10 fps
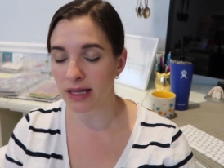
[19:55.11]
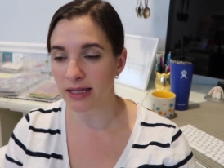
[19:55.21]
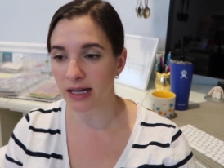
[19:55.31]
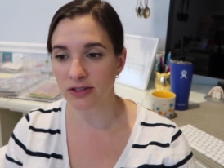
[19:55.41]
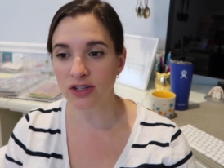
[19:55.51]

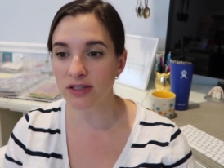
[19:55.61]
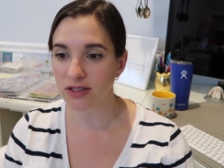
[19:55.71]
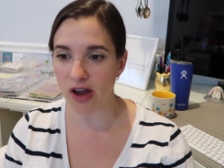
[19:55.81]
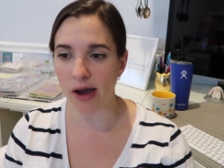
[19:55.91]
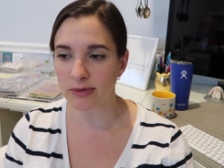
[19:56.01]
And then I just
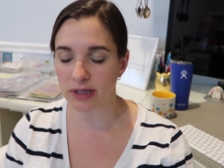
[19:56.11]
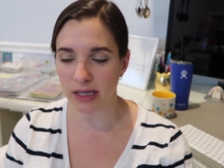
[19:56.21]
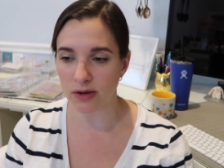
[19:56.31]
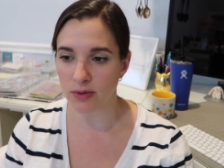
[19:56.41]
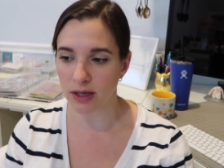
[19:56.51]
stopped
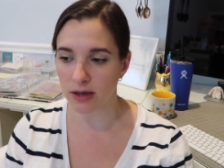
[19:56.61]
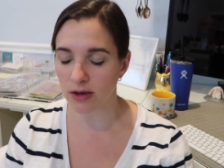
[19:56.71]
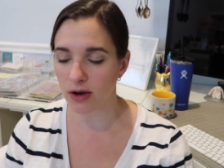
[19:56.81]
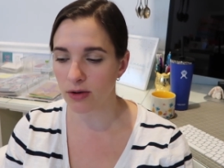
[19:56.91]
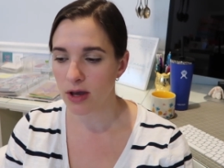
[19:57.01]
like a week
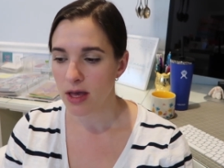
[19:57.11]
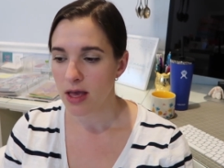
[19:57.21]
ago